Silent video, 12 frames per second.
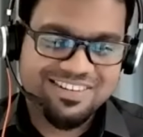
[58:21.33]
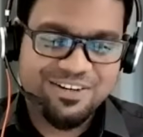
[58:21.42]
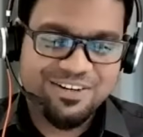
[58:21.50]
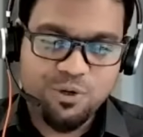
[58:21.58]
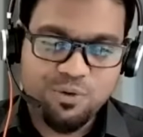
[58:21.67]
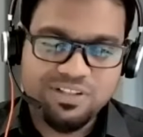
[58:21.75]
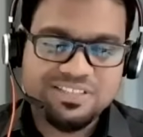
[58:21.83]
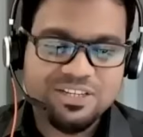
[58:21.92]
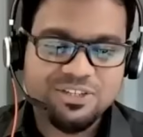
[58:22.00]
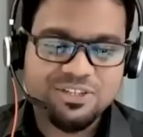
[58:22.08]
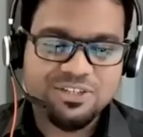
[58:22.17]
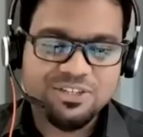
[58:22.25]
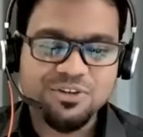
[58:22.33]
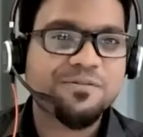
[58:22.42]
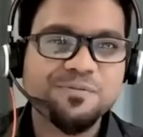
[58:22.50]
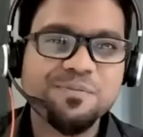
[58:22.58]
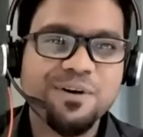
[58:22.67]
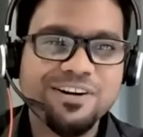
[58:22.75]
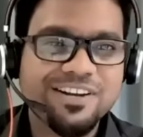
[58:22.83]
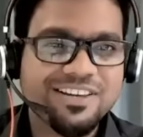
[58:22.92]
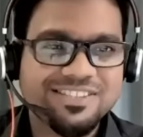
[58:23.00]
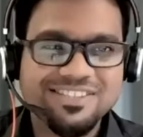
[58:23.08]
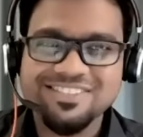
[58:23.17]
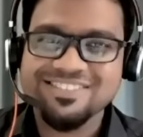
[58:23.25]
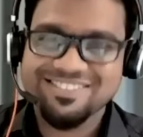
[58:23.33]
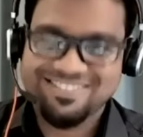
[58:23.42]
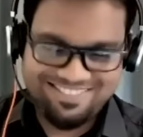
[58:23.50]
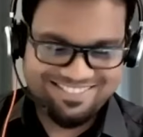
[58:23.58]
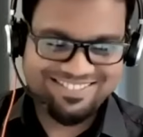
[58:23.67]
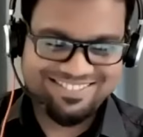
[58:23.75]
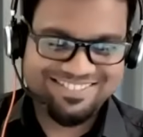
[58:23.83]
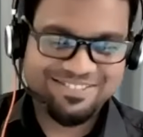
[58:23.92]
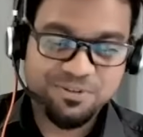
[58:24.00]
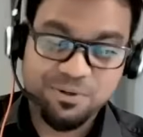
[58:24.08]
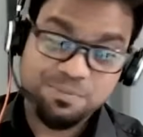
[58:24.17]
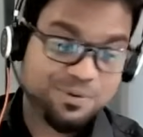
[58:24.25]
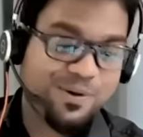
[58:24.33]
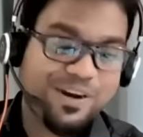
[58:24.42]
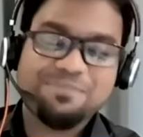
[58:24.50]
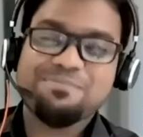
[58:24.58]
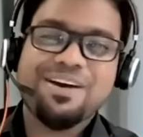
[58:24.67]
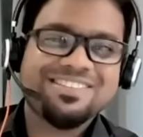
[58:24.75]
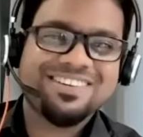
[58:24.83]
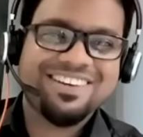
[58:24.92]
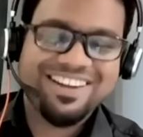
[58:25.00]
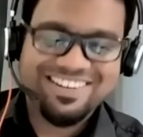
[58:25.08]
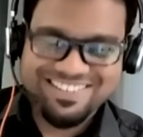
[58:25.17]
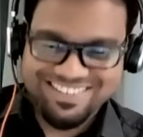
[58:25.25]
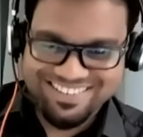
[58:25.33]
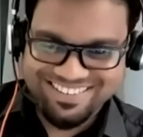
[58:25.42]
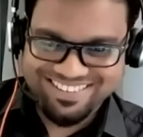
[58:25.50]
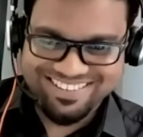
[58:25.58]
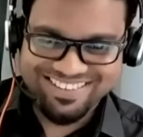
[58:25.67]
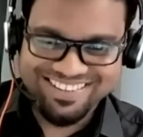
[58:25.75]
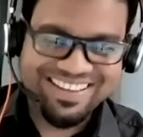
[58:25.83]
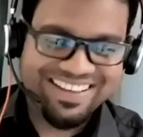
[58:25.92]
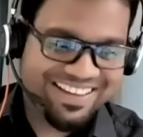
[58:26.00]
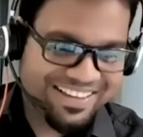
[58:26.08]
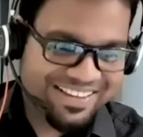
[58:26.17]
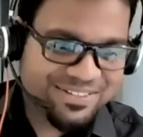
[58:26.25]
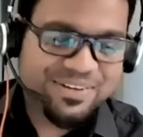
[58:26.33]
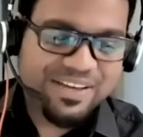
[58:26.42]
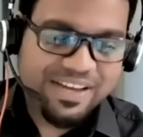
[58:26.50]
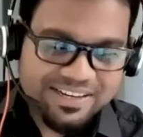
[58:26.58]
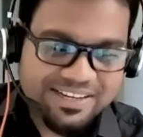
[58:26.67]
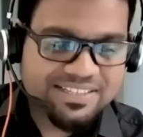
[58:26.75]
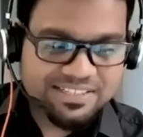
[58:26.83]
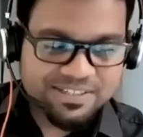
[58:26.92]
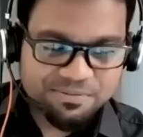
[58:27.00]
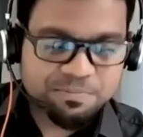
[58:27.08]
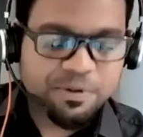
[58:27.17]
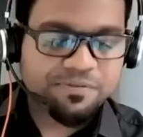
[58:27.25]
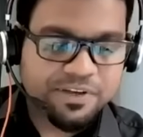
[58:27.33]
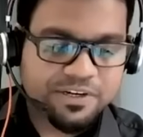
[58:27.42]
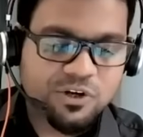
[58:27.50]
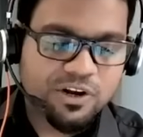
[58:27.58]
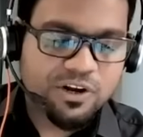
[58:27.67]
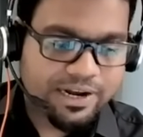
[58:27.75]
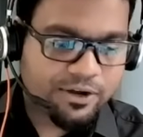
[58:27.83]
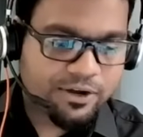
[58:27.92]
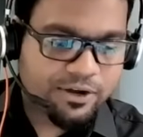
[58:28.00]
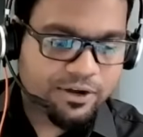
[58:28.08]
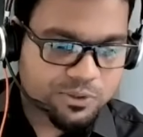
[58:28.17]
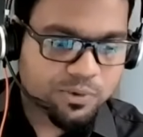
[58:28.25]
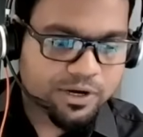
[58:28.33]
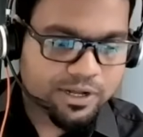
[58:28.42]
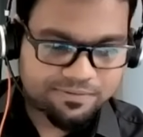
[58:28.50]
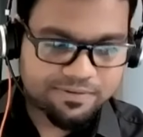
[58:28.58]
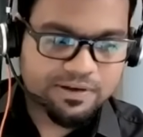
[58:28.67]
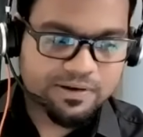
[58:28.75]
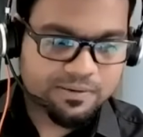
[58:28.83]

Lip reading: during the session of staff room politics. It's going to be quite embarrassing, right? So yeah, it's a perfect online topic is what I feel.